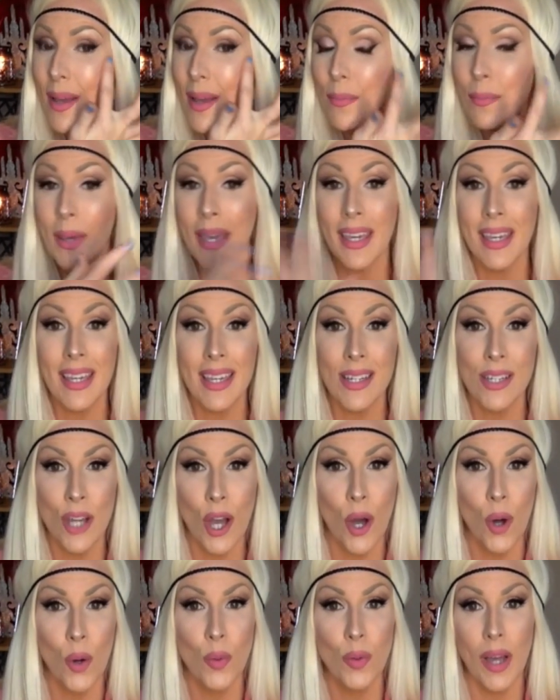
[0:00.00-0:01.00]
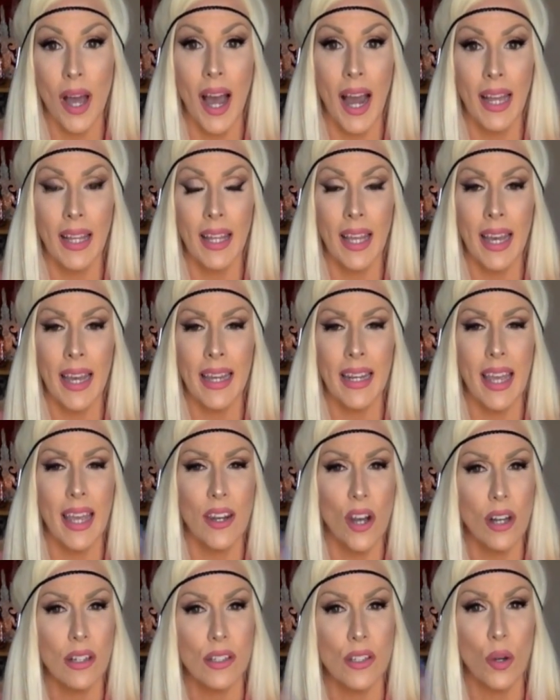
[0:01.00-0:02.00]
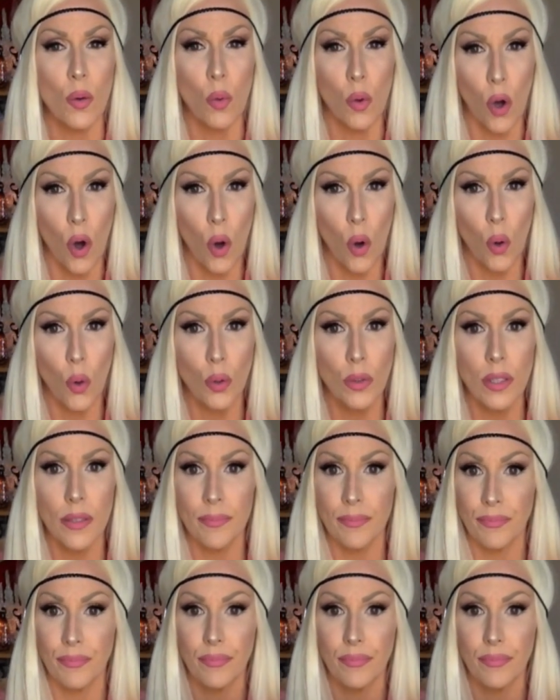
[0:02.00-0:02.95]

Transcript: pinky toned highlight and not so gold.